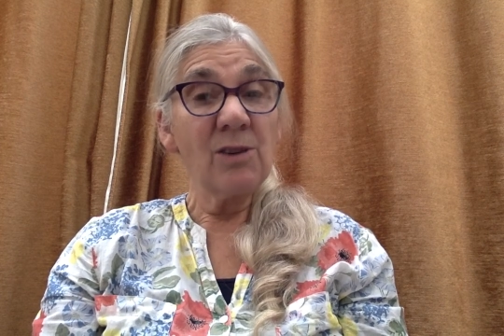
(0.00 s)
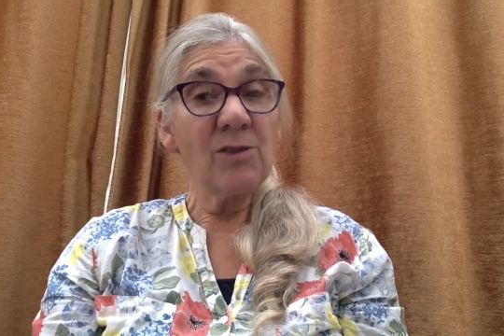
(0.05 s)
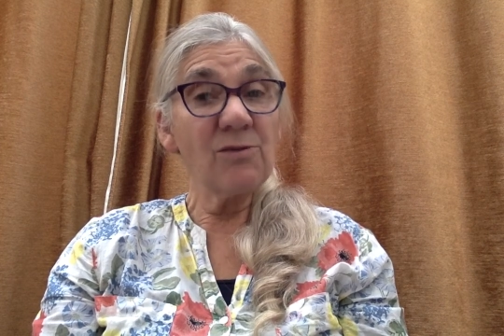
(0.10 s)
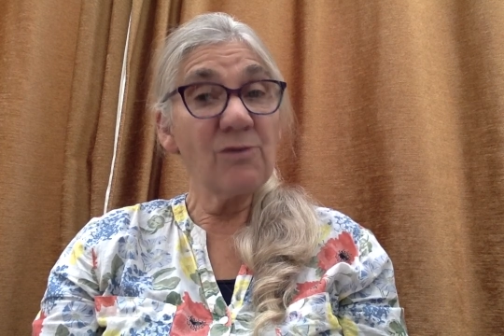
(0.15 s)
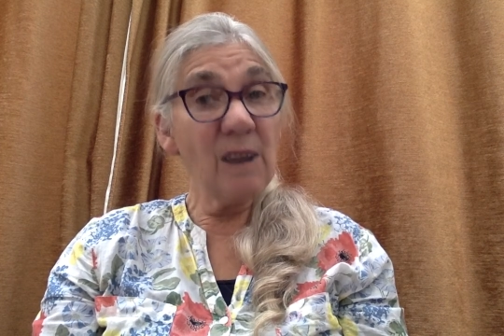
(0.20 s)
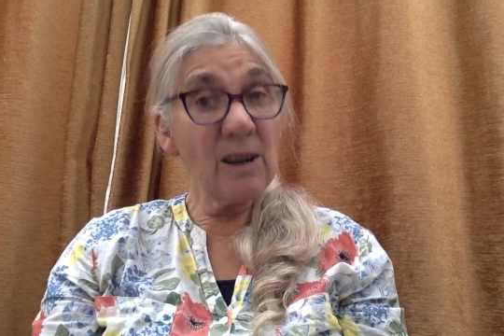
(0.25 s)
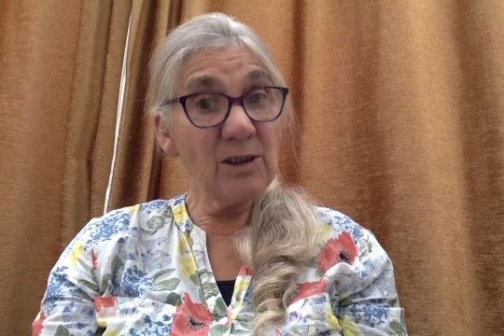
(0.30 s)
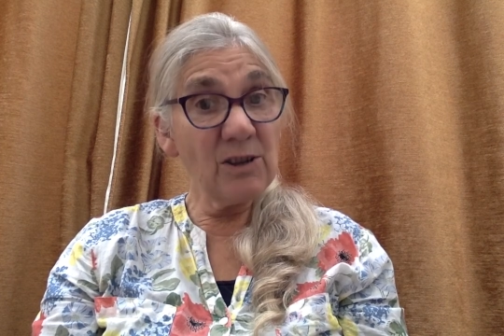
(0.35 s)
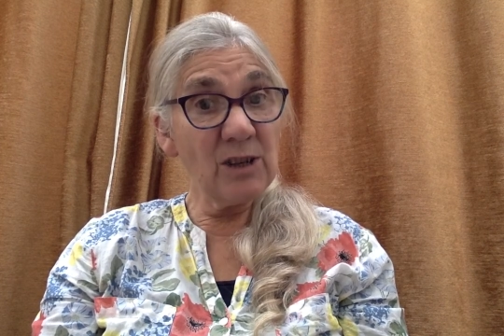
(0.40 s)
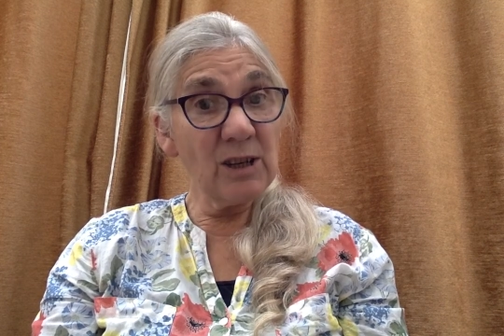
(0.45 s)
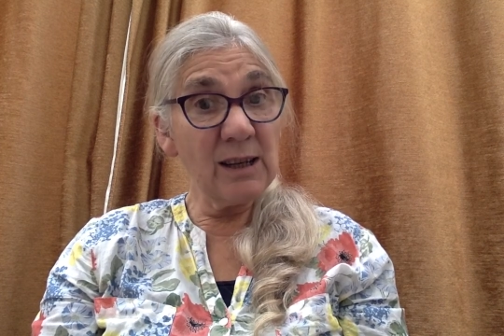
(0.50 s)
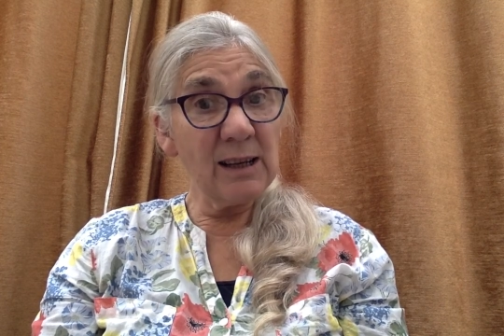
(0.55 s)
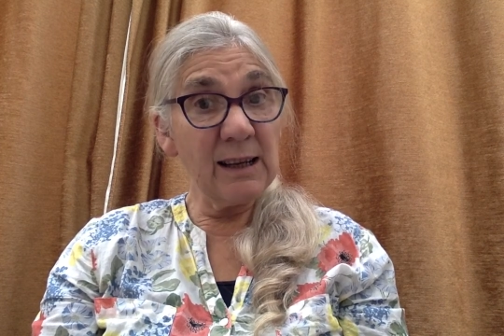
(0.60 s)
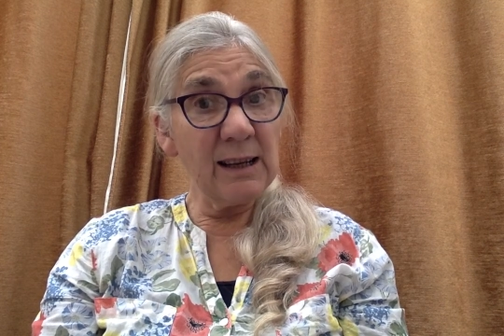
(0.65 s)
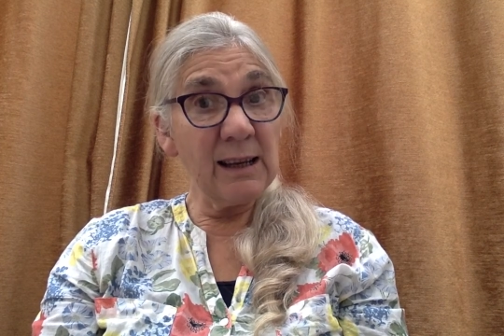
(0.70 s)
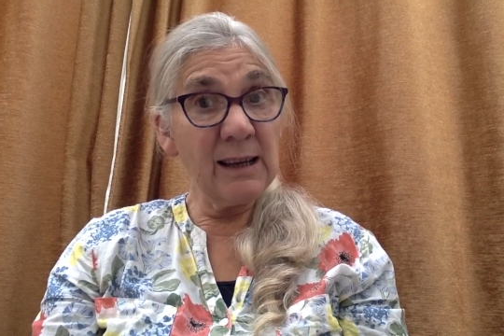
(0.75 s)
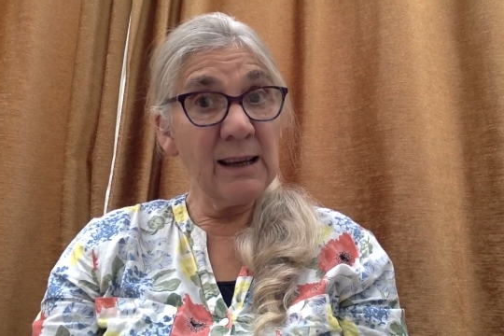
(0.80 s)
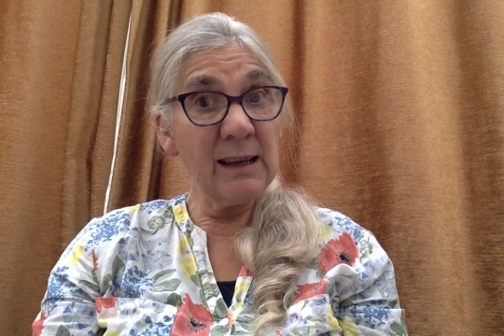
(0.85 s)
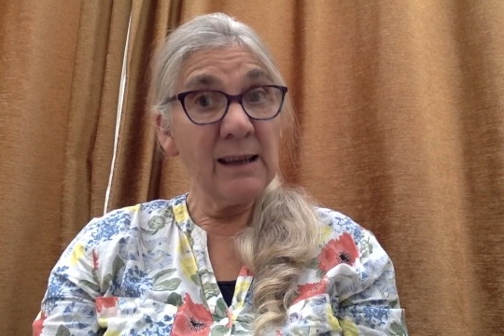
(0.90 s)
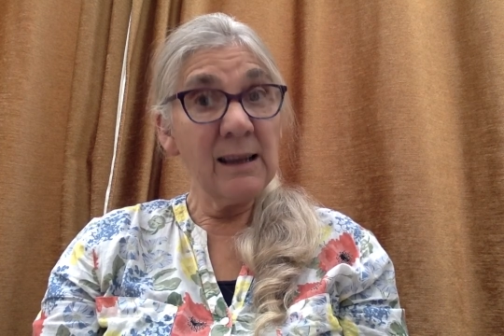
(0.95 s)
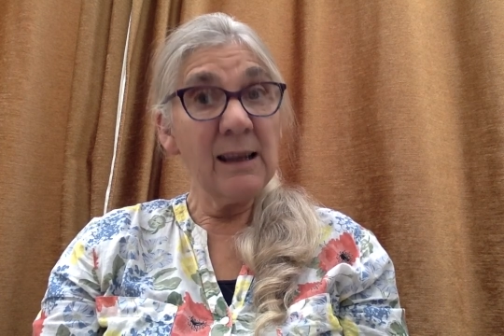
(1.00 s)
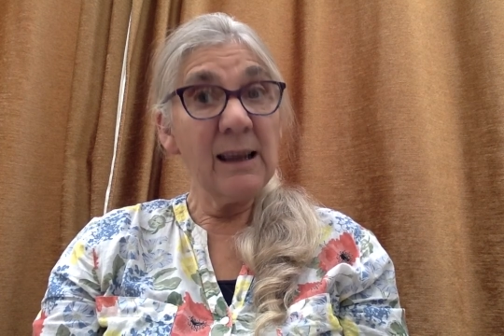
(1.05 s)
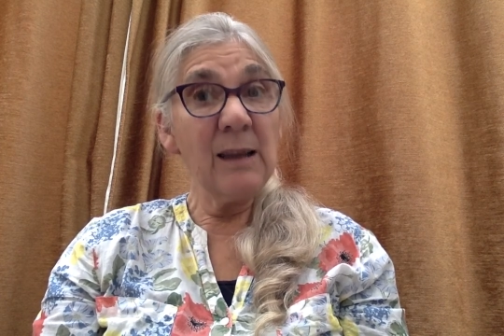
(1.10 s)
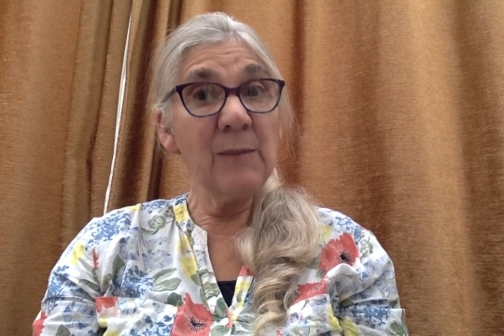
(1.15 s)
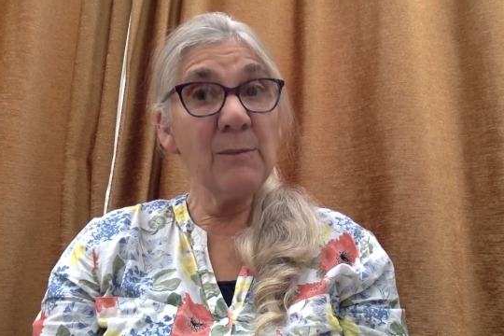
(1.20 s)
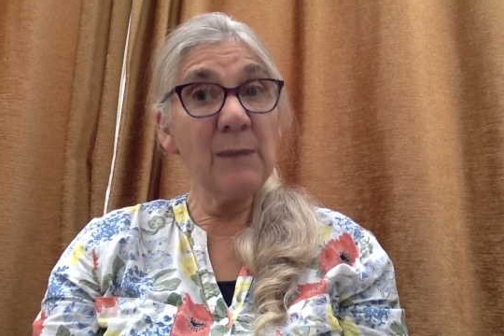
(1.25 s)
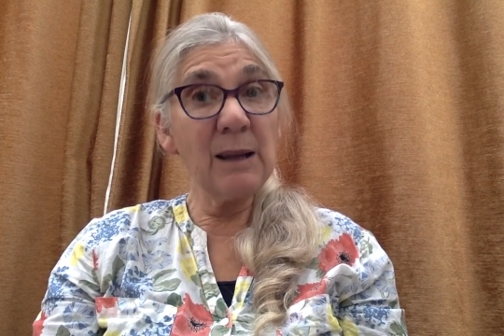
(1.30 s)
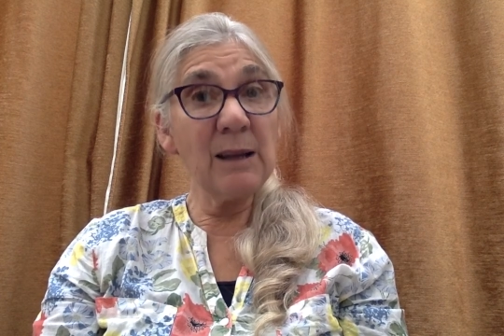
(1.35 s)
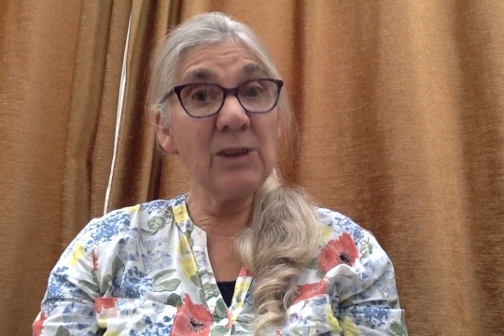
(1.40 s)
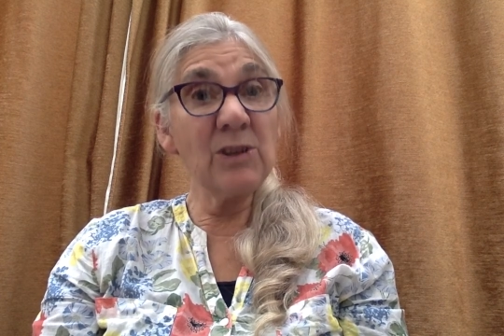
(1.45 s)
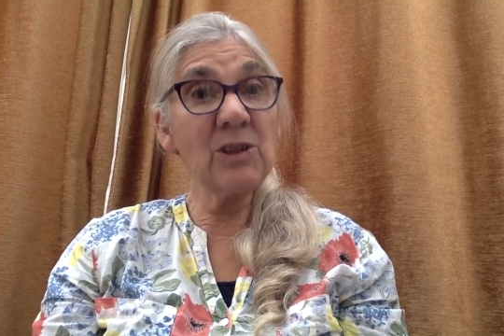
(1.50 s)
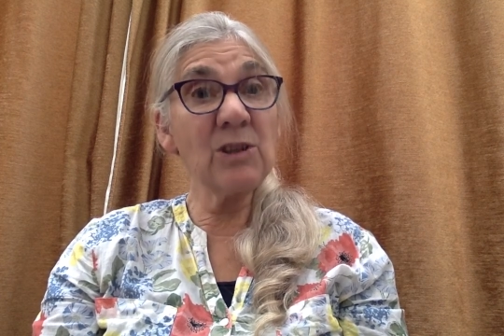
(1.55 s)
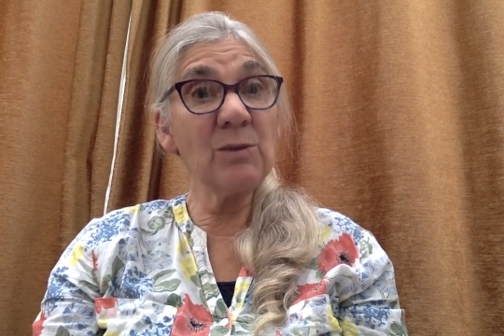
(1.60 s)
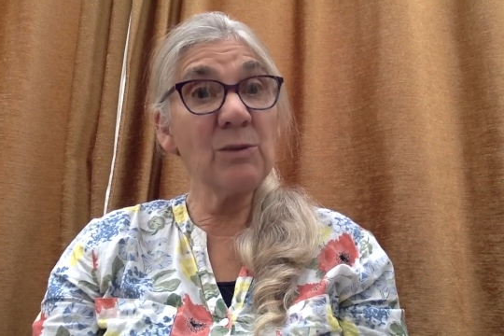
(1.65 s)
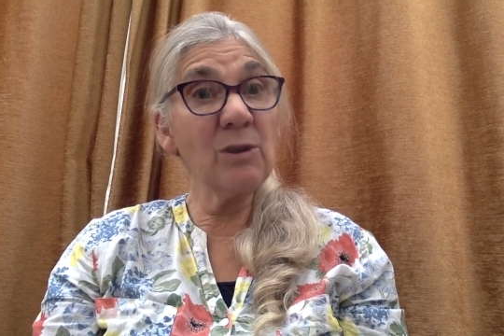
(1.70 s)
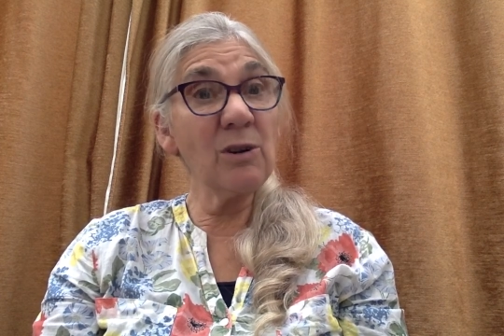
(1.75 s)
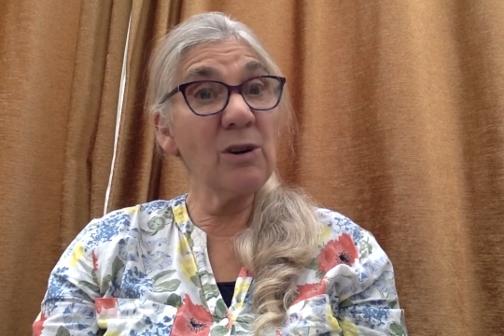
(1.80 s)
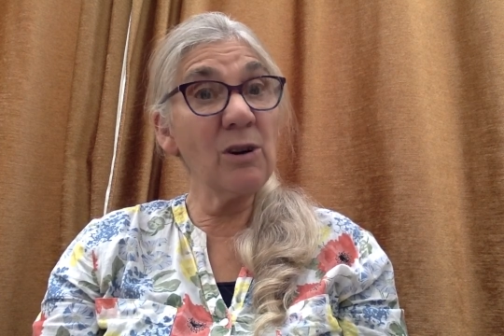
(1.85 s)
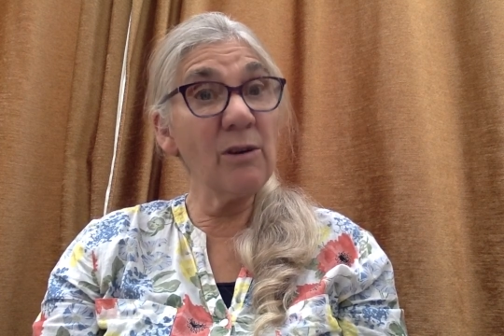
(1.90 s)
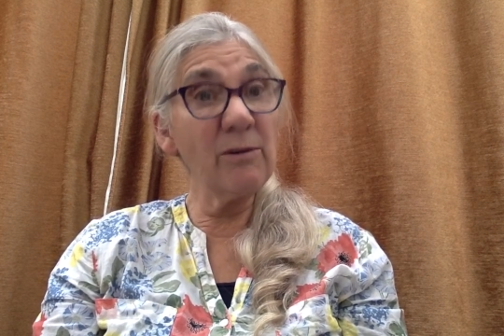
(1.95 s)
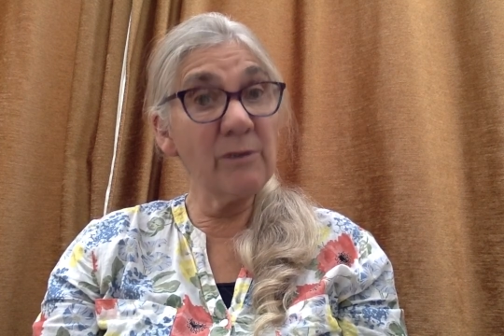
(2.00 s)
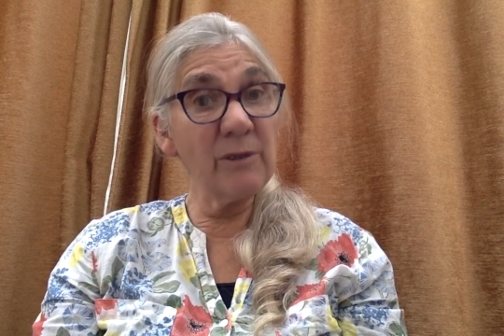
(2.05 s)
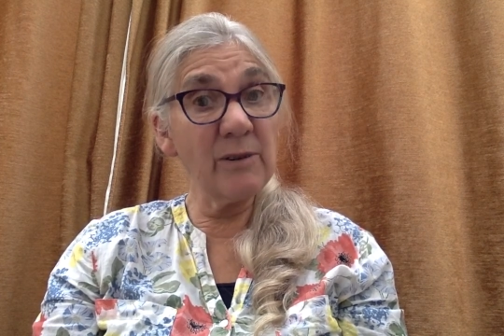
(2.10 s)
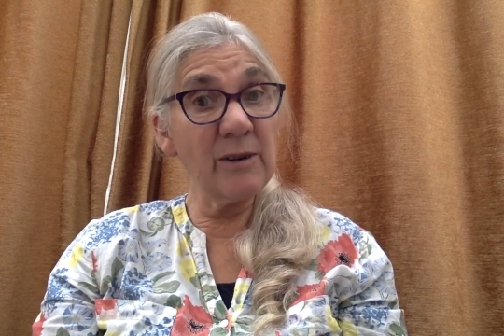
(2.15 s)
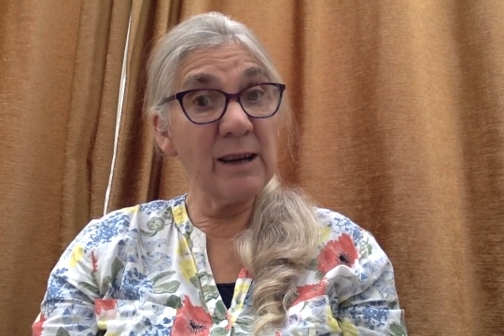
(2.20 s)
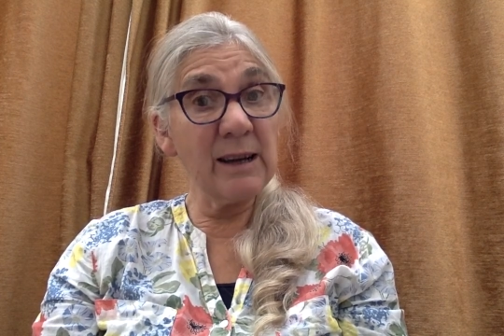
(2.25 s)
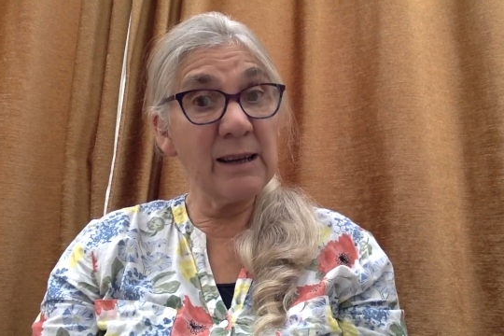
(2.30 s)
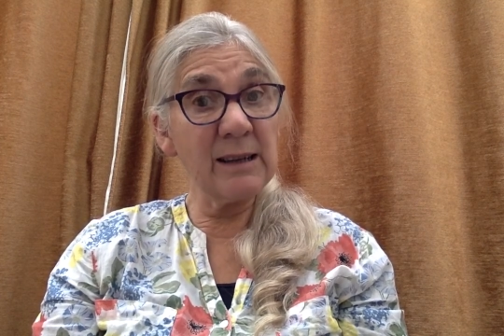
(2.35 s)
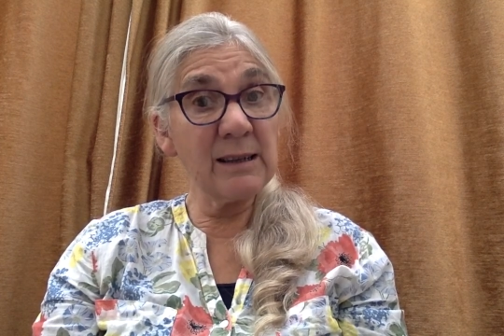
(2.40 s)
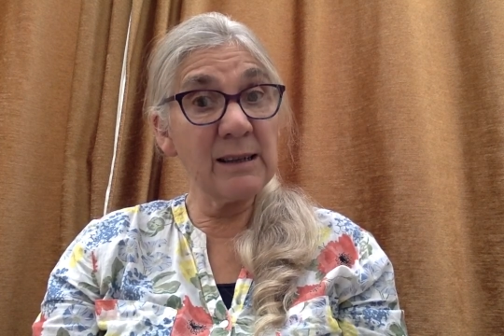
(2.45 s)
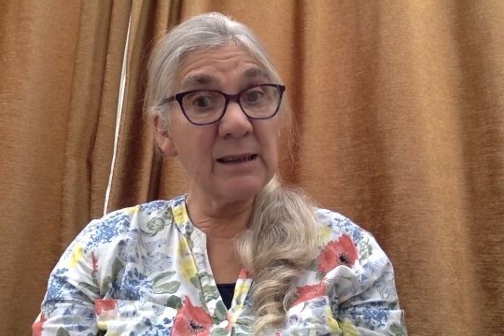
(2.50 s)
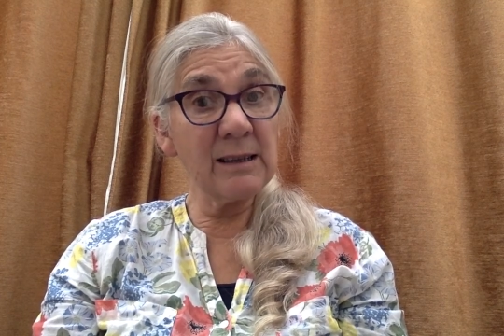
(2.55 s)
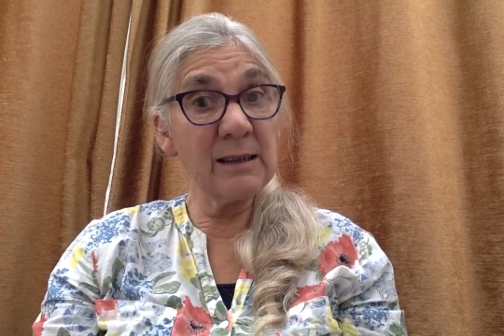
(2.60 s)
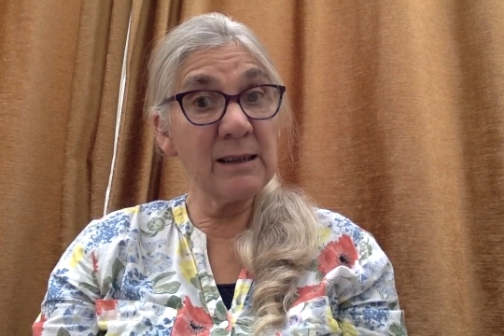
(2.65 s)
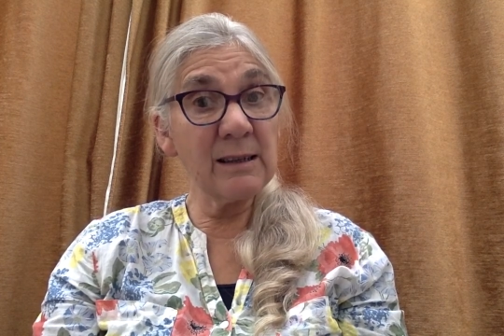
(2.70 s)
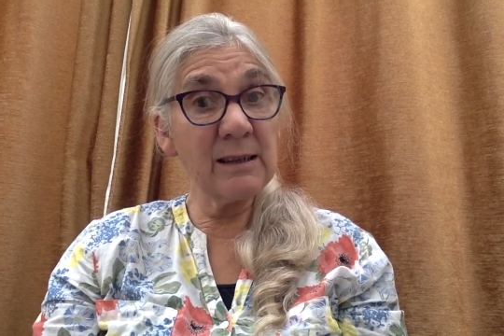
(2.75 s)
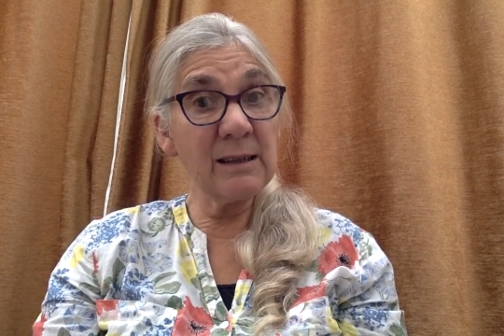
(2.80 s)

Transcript: Gradually he managed to uncover it,